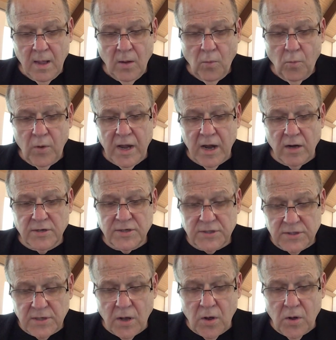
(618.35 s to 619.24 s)
We are
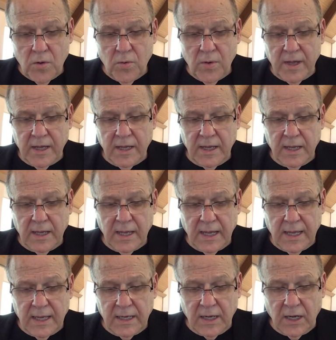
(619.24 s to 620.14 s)
so
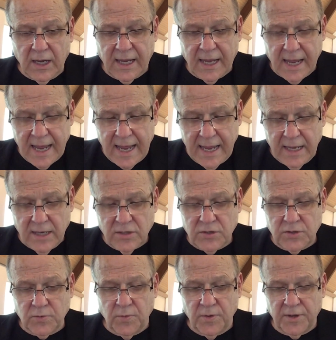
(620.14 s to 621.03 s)

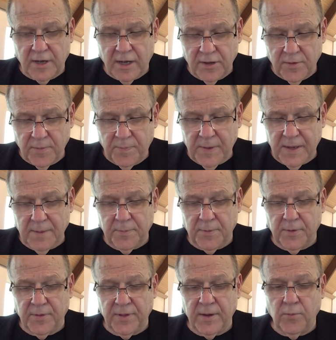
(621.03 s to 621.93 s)
engaged with other
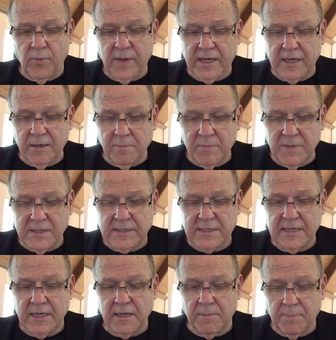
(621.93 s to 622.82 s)
people that we can
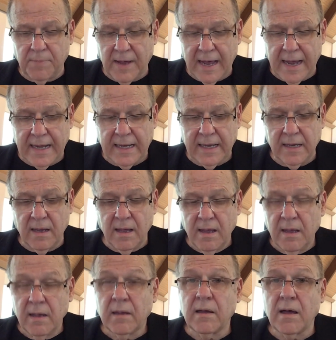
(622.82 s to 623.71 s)
miss the abiding,
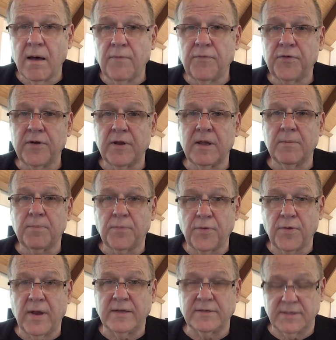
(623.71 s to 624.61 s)
comforting
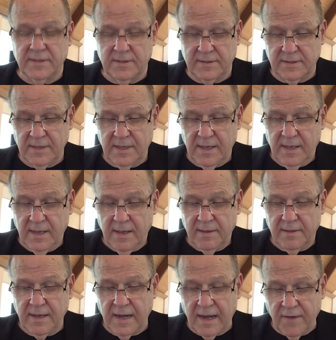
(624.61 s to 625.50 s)
presence
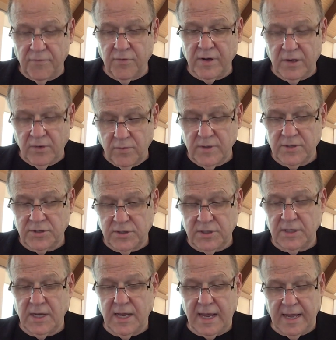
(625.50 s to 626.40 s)
that every
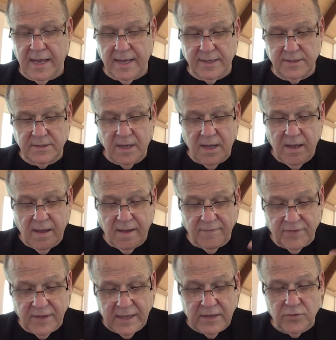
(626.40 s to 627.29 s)
Christian has
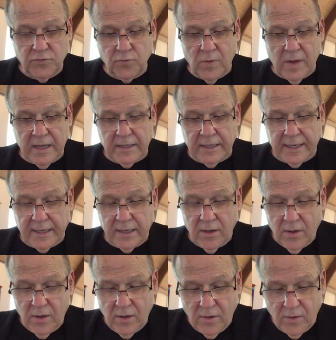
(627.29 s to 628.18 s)
of the
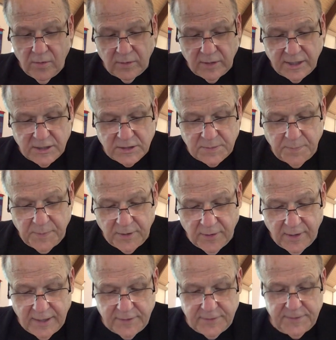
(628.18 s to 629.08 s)
indwelling Holy
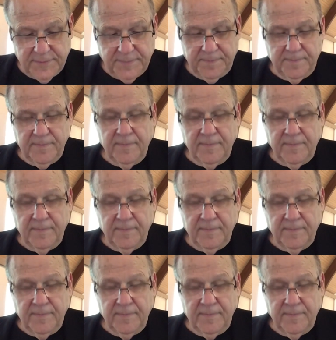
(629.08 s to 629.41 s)
Spirit.